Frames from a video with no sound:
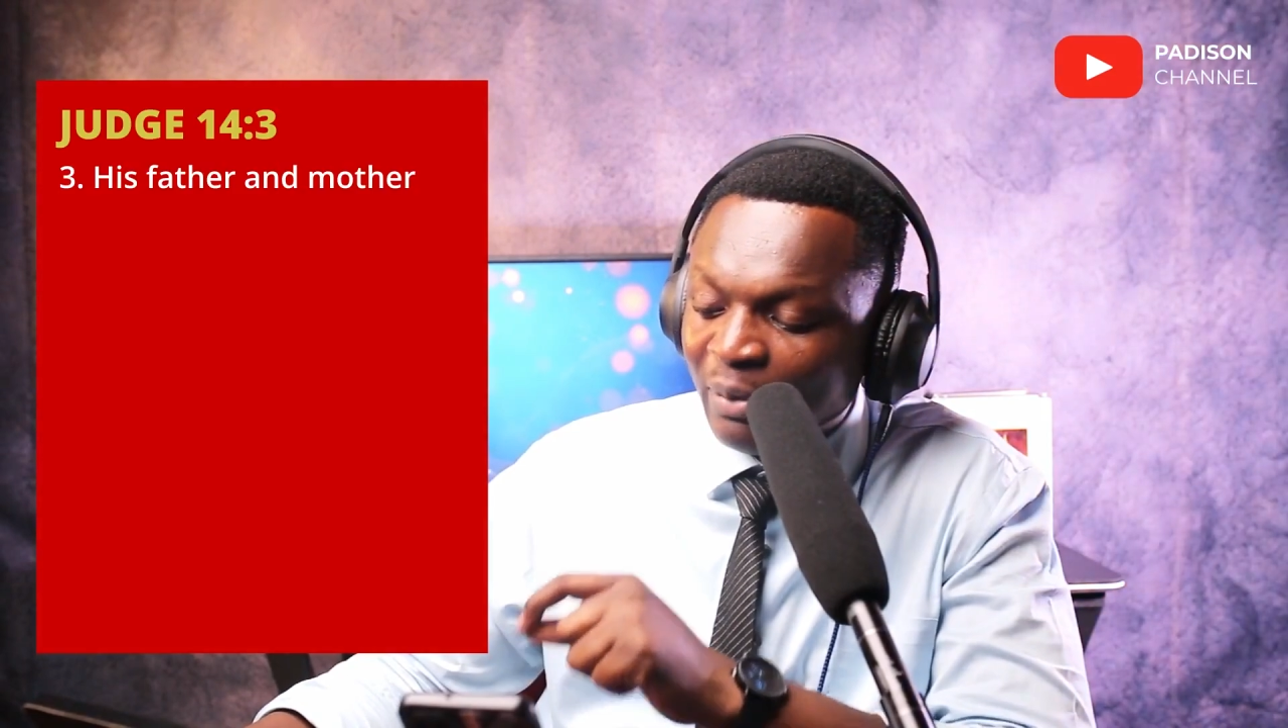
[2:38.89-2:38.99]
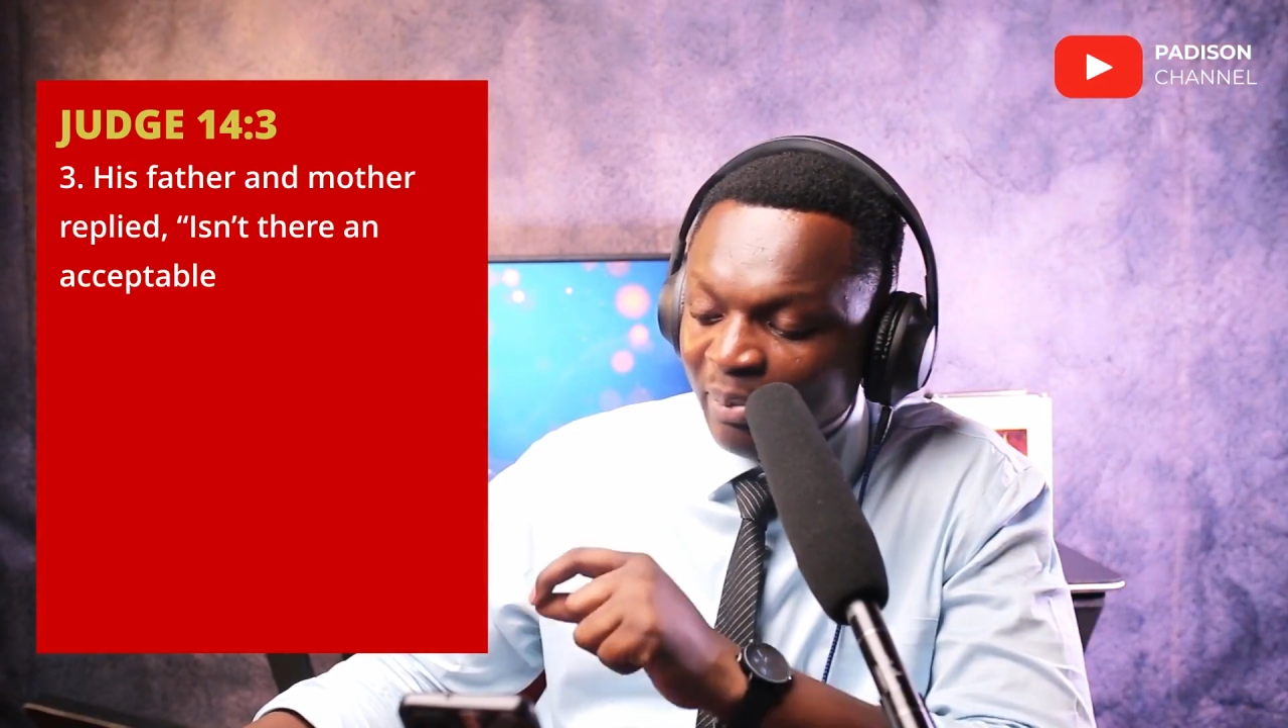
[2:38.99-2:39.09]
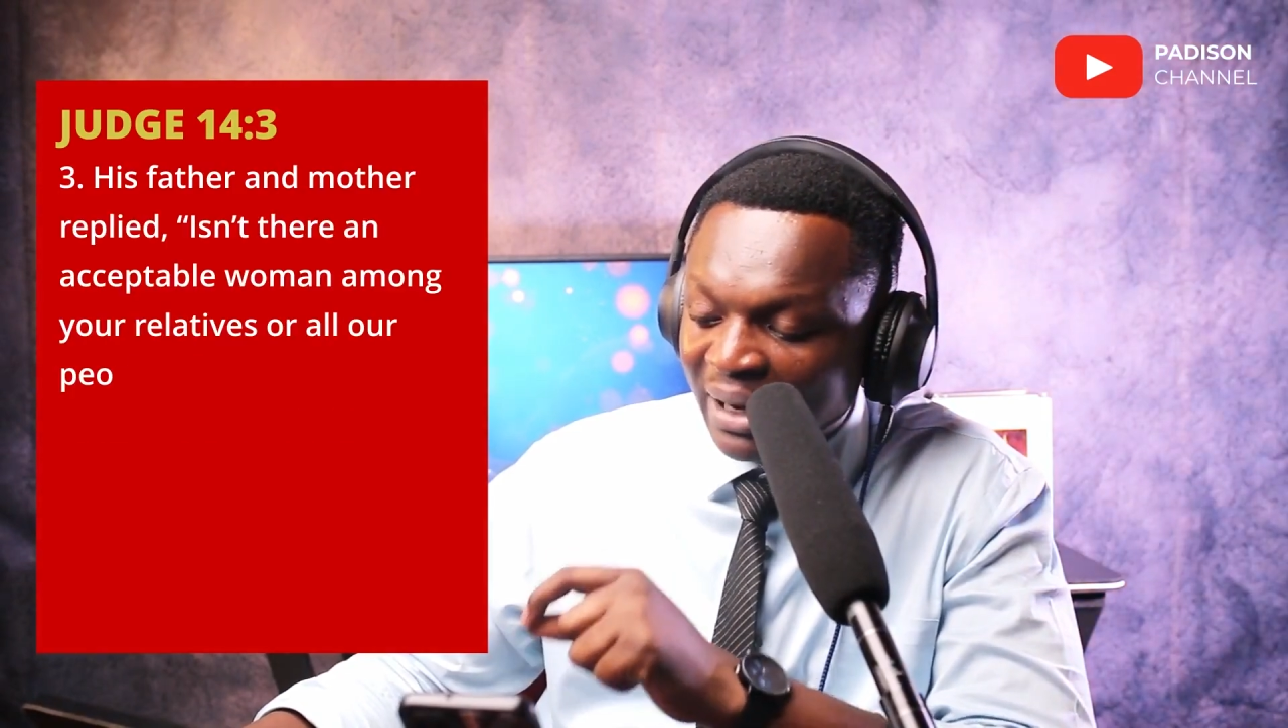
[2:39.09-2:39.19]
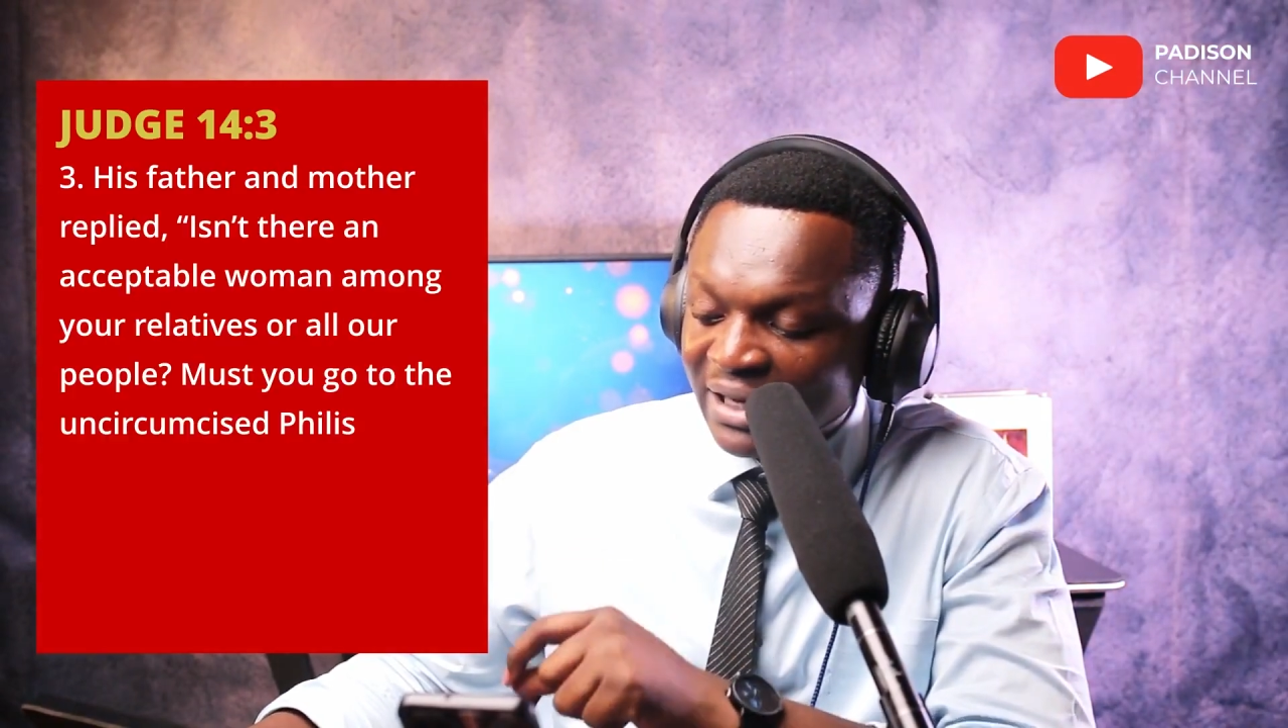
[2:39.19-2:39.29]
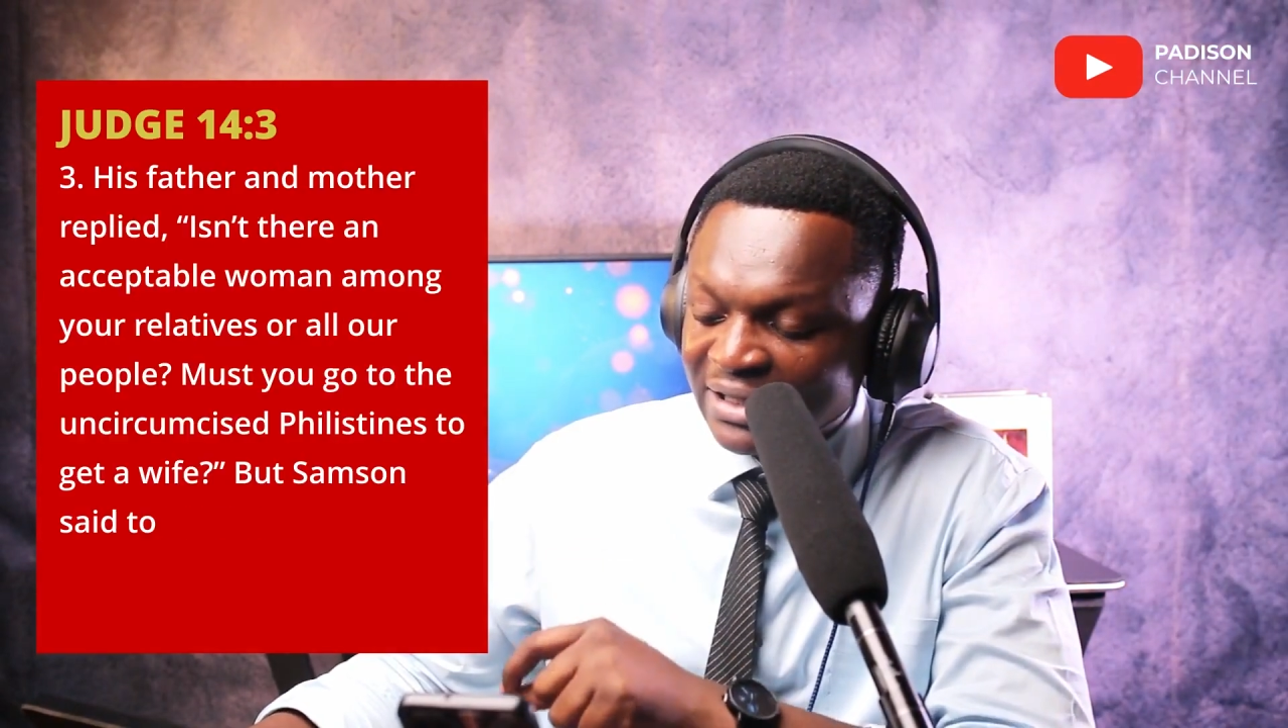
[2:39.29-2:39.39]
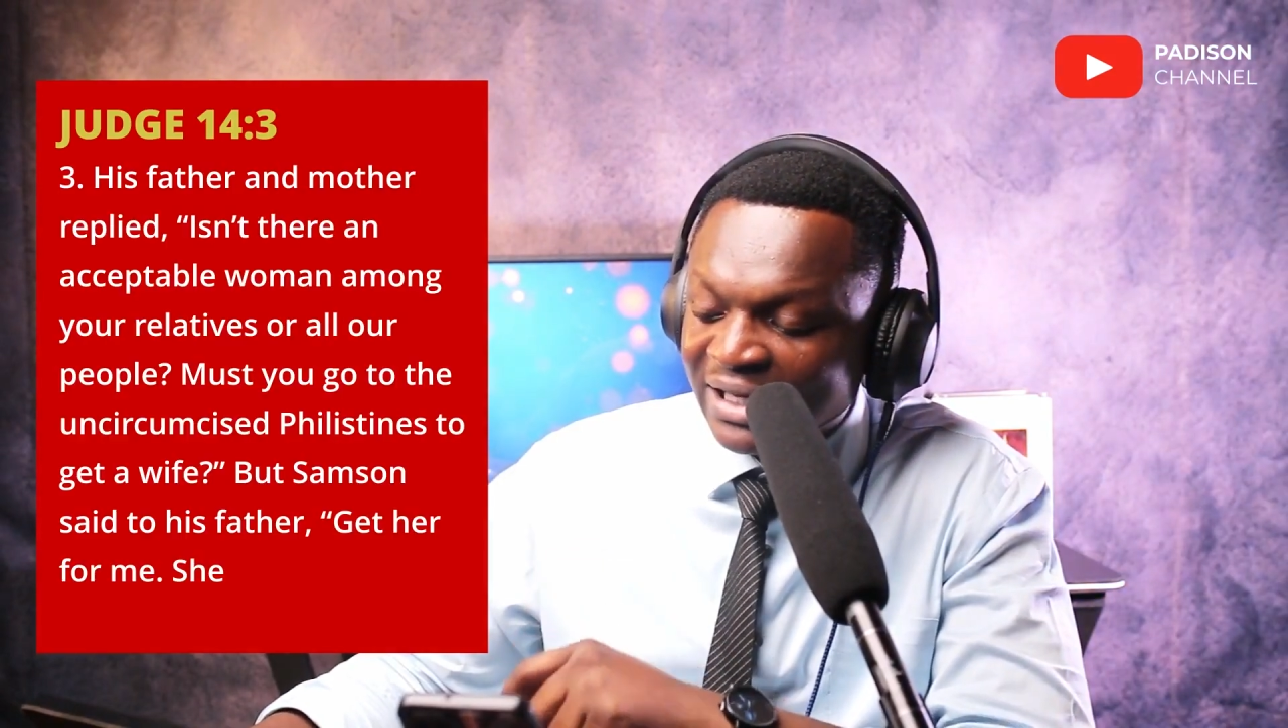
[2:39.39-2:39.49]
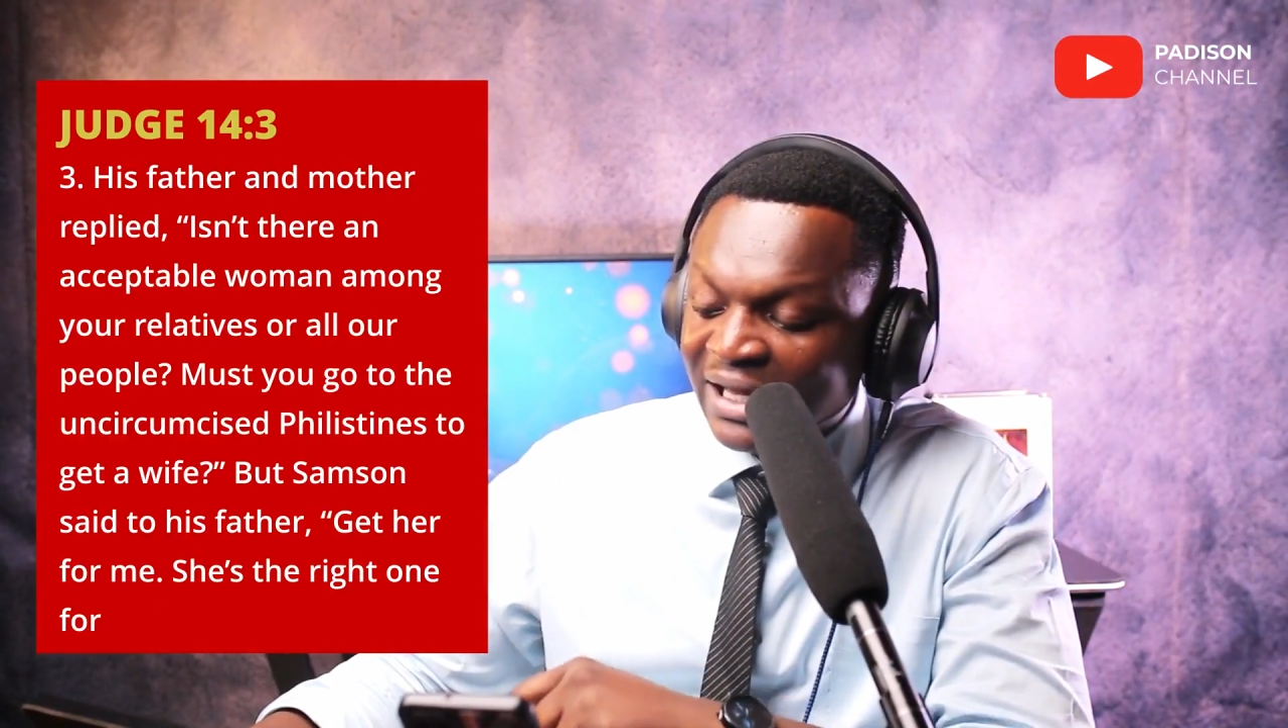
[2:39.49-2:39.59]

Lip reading: replied,